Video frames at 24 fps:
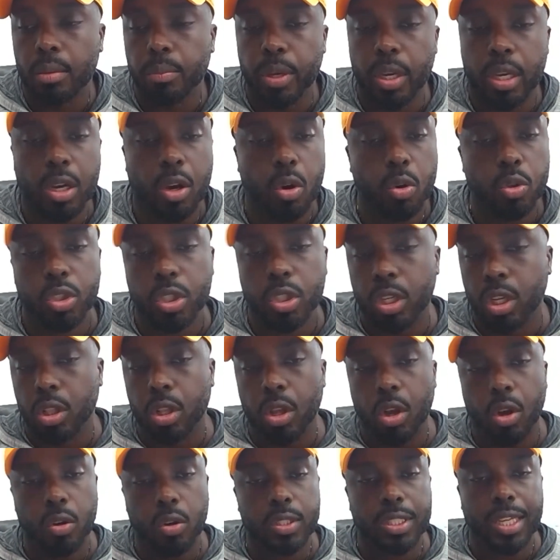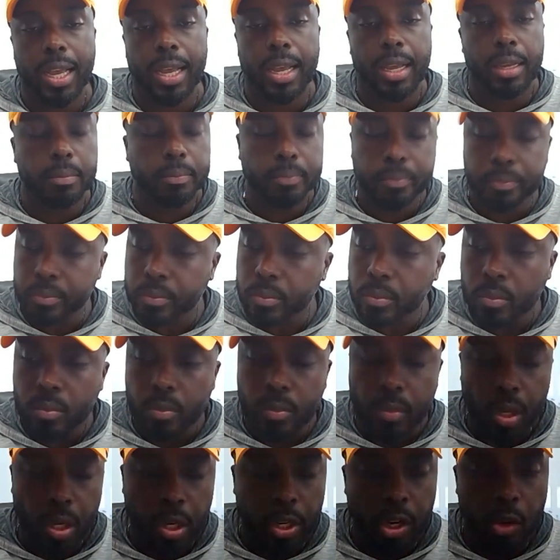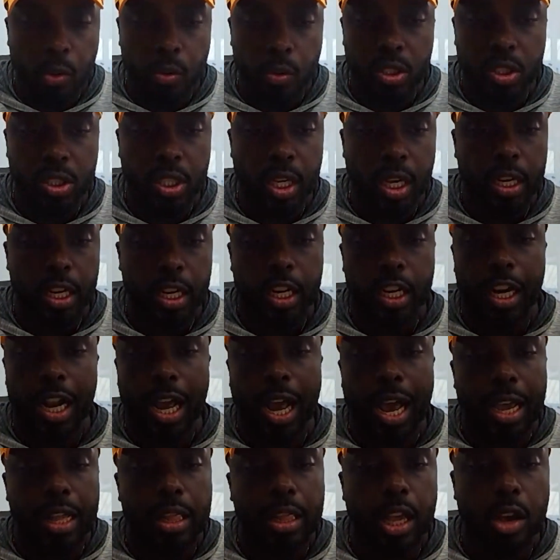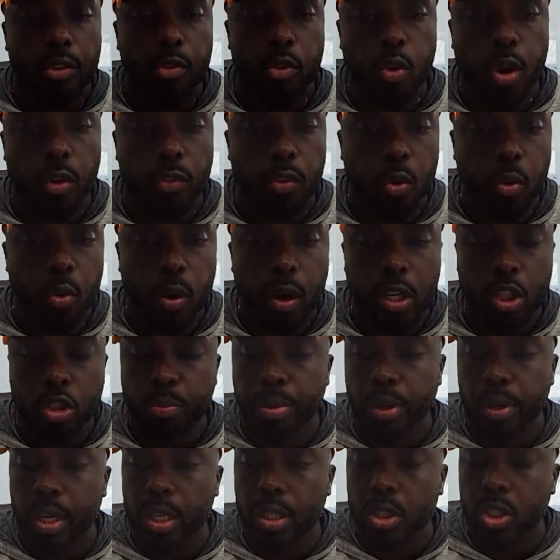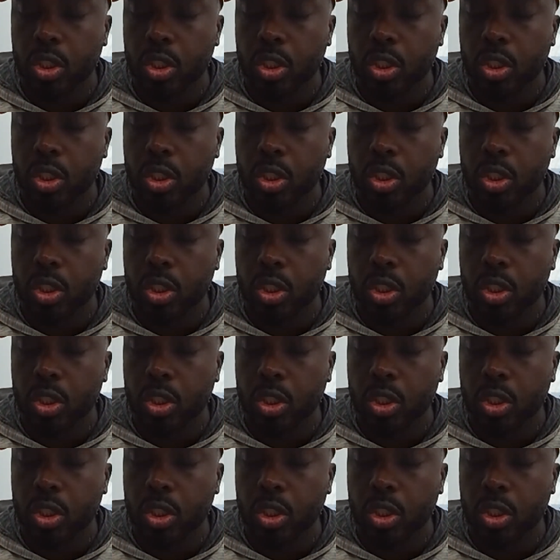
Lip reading: been coaching a long time, you know, has done it at a high level everywhere he's been.